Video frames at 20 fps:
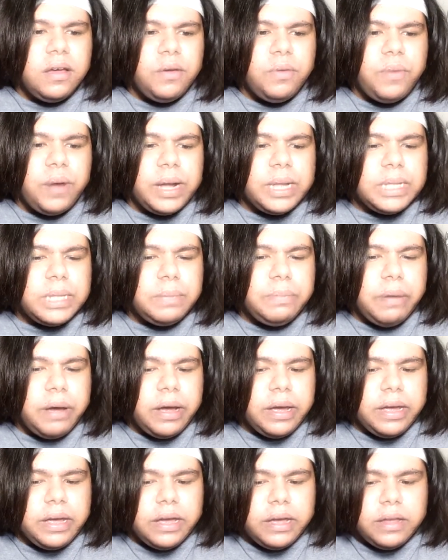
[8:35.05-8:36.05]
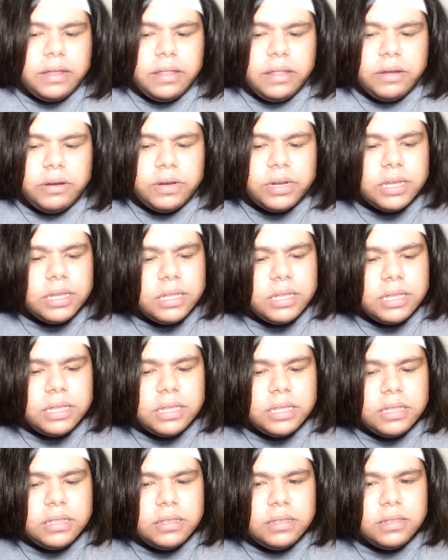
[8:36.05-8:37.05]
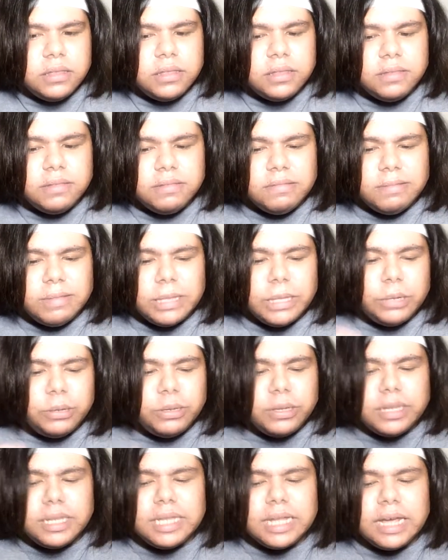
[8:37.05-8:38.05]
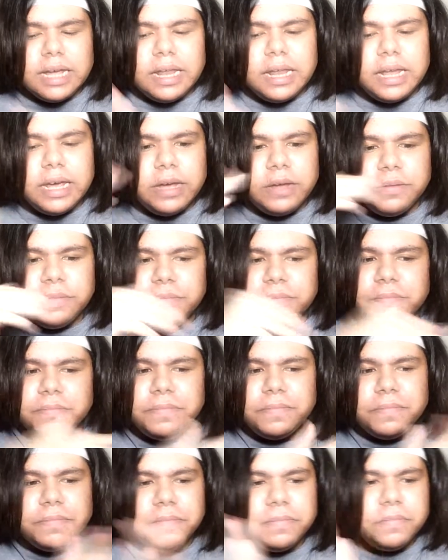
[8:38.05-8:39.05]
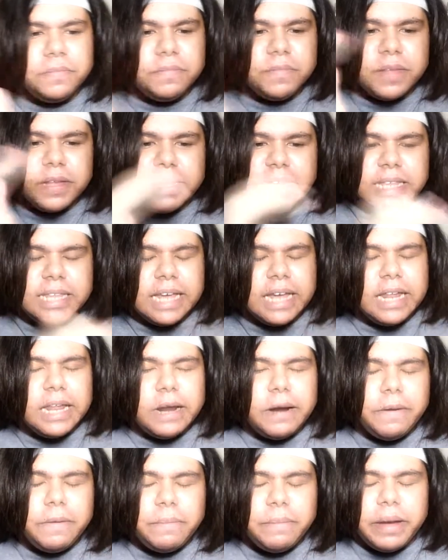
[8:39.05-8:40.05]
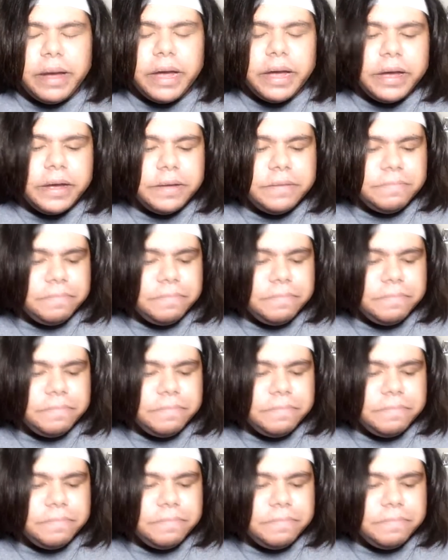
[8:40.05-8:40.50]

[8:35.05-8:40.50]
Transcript: right spot yet. They're just sailing on by.